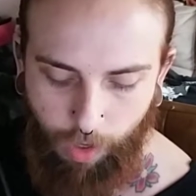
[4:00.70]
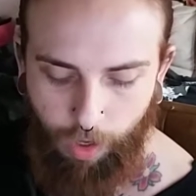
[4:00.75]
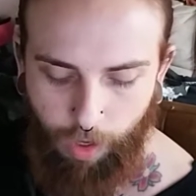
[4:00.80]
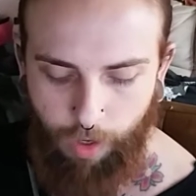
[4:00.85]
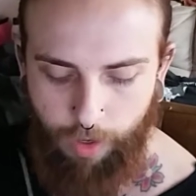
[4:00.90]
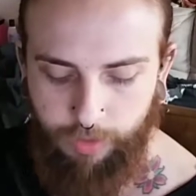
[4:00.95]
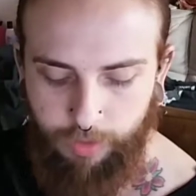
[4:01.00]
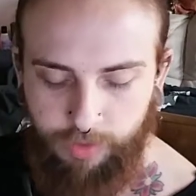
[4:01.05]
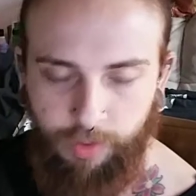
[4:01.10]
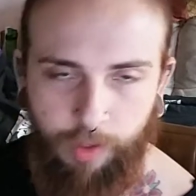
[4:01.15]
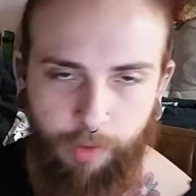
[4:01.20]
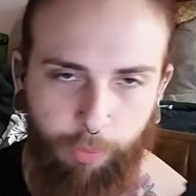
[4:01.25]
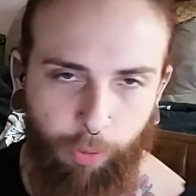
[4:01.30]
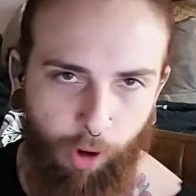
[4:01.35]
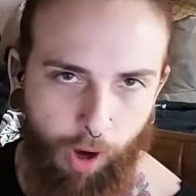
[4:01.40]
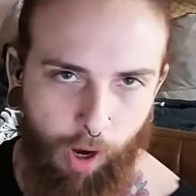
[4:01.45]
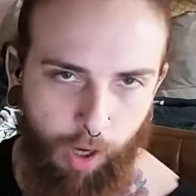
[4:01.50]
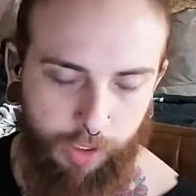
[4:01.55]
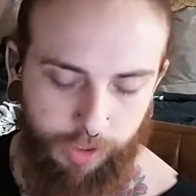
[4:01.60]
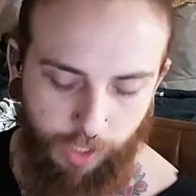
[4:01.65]
Uh, instead of
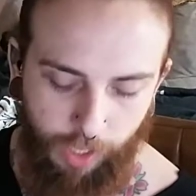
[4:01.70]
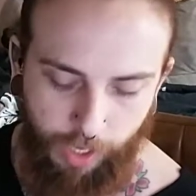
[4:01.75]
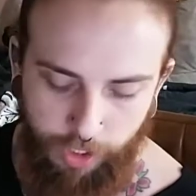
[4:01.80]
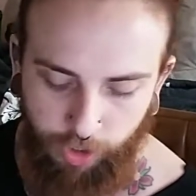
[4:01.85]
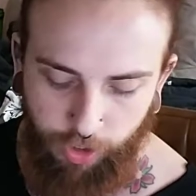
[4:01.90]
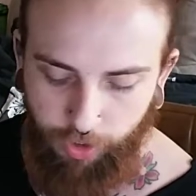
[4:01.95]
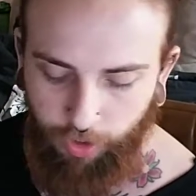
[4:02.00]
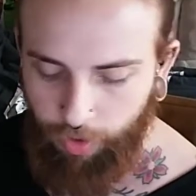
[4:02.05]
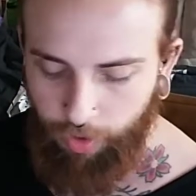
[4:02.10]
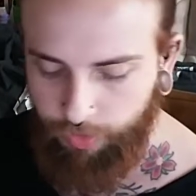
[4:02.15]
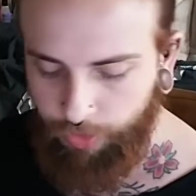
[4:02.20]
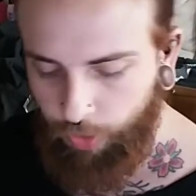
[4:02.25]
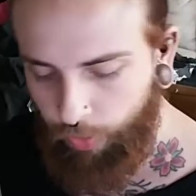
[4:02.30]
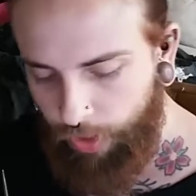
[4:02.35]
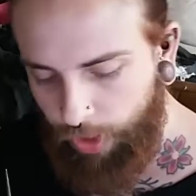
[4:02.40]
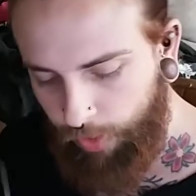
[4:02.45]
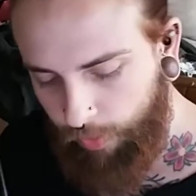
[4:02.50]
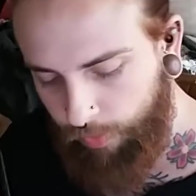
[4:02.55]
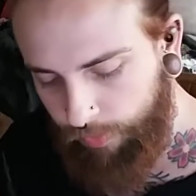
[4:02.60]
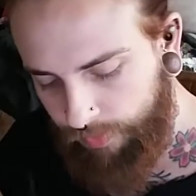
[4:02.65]
peroxide, you can also
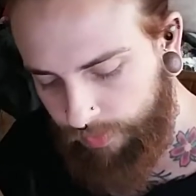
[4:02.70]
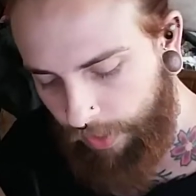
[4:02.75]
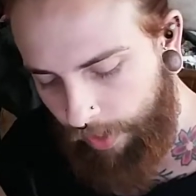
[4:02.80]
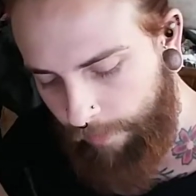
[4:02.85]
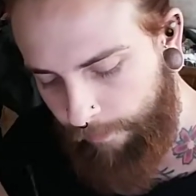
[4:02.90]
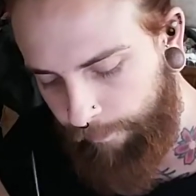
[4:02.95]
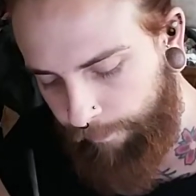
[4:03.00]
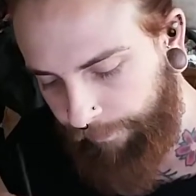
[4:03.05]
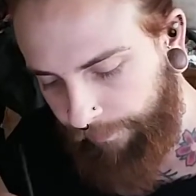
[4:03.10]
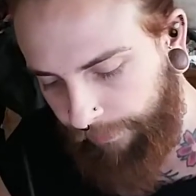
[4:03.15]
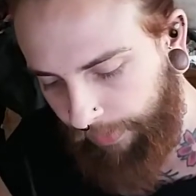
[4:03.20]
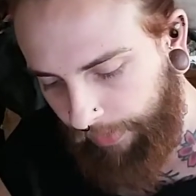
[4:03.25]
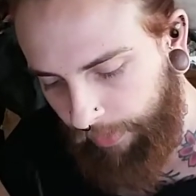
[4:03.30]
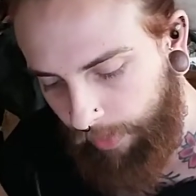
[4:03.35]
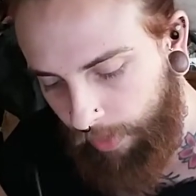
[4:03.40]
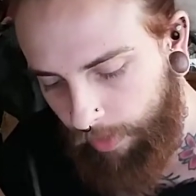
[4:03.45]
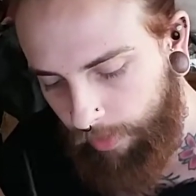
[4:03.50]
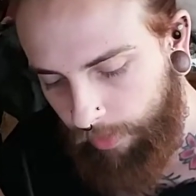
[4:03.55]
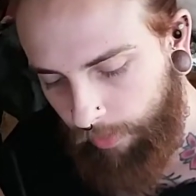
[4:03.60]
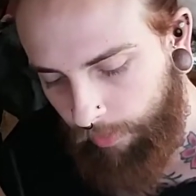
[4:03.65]
use um,
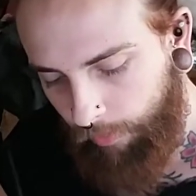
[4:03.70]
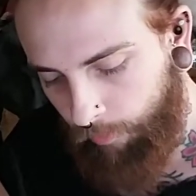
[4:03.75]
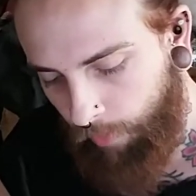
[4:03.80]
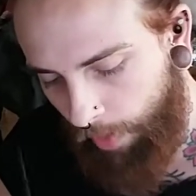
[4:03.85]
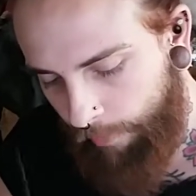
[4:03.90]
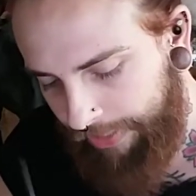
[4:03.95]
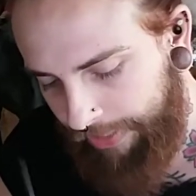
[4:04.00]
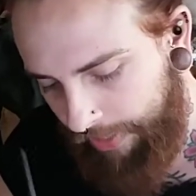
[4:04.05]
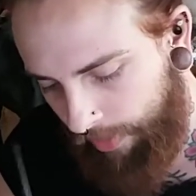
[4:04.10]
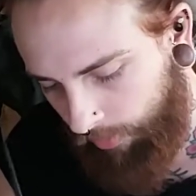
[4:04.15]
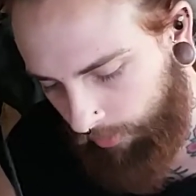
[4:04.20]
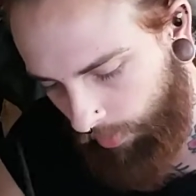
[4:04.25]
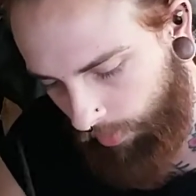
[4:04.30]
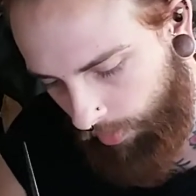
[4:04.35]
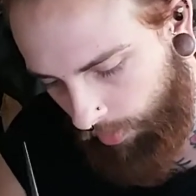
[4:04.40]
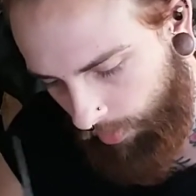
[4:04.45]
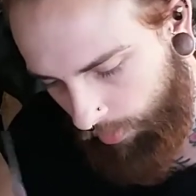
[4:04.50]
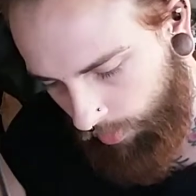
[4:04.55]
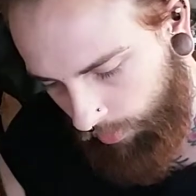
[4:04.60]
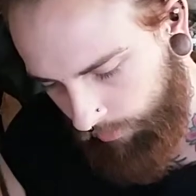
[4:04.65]
rubbing
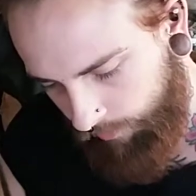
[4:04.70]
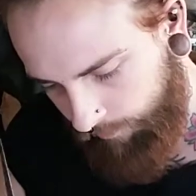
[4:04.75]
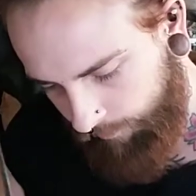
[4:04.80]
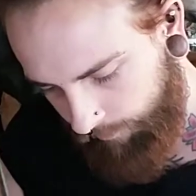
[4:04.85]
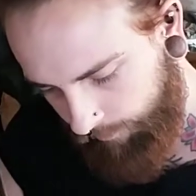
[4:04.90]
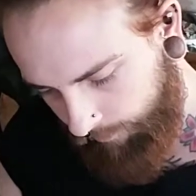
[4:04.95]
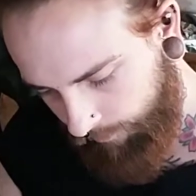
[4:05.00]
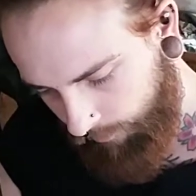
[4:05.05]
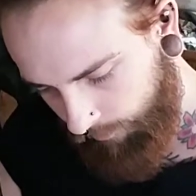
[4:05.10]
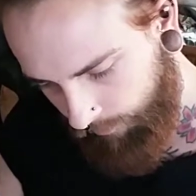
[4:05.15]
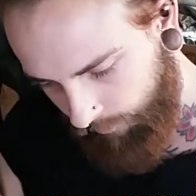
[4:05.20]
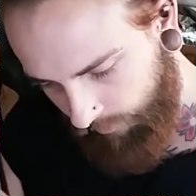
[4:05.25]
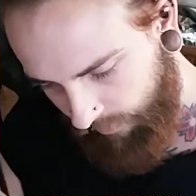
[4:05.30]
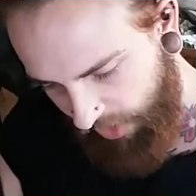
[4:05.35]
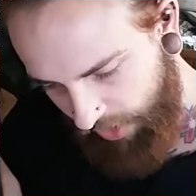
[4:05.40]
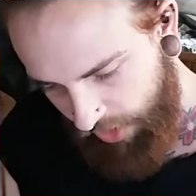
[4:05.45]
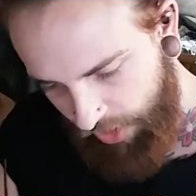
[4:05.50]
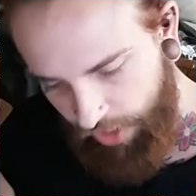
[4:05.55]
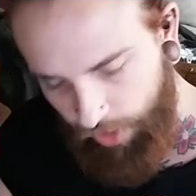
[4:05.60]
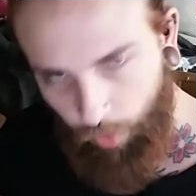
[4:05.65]
alcohol
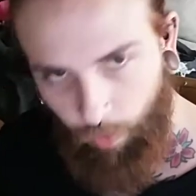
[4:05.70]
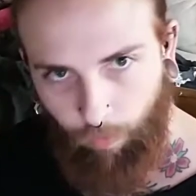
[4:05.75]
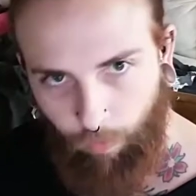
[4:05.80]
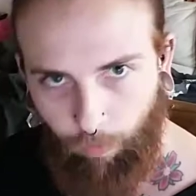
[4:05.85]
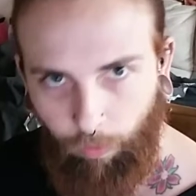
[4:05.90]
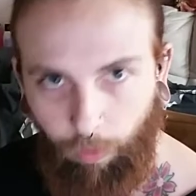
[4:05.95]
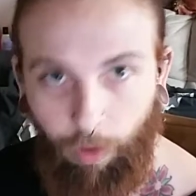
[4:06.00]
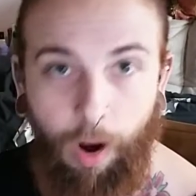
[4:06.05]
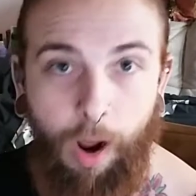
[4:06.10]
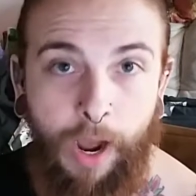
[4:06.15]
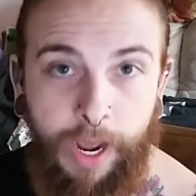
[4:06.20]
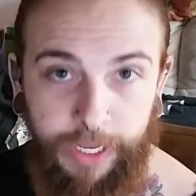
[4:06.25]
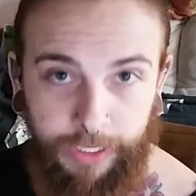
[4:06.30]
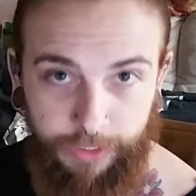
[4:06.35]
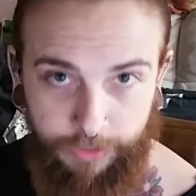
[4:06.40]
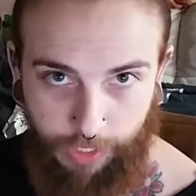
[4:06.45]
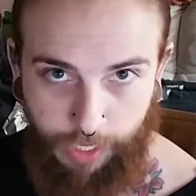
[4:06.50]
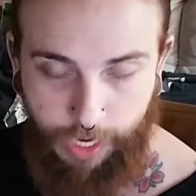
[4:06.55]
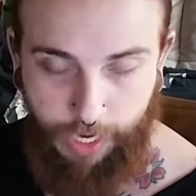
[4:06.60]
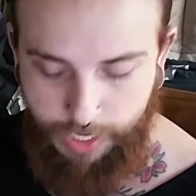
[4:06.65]
or
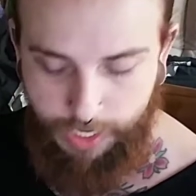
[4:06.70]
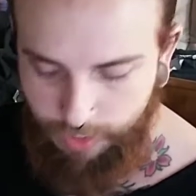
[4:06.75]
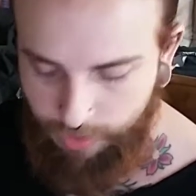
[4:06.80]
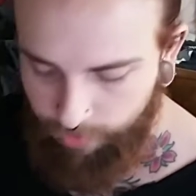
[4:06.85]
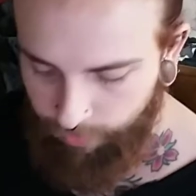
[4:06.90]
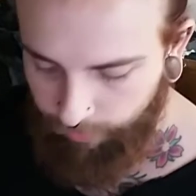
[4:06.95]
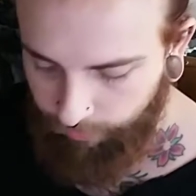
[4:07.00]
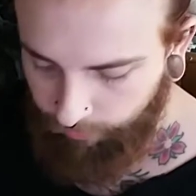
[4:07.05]
iodine.